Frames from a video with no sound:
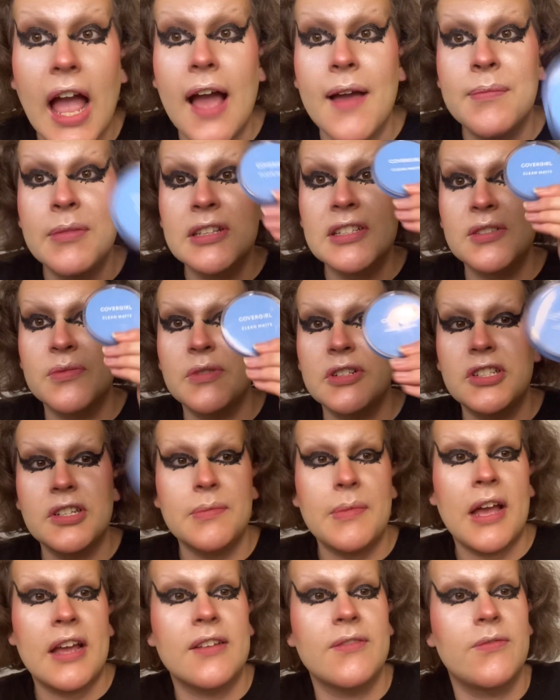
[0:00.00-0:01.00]
I've been switching
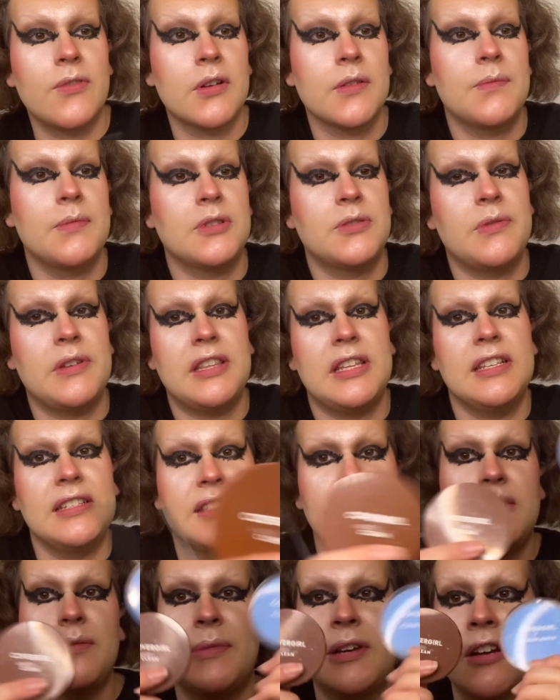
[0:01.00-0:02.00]
back and forth between these
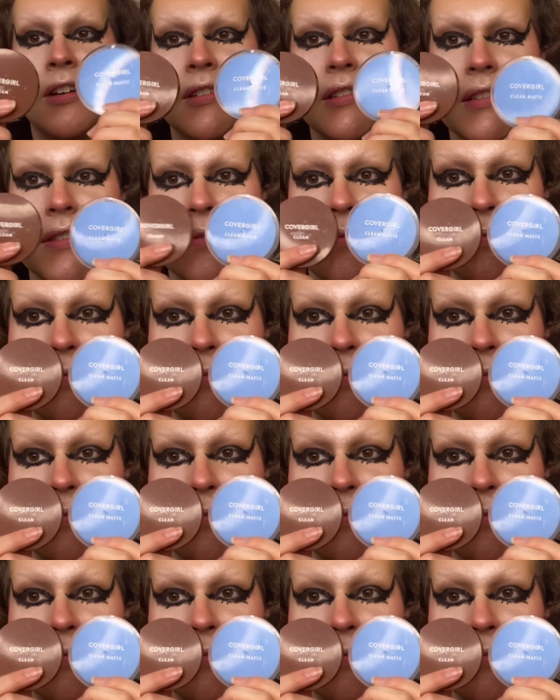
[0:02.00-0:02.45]
two mirrors.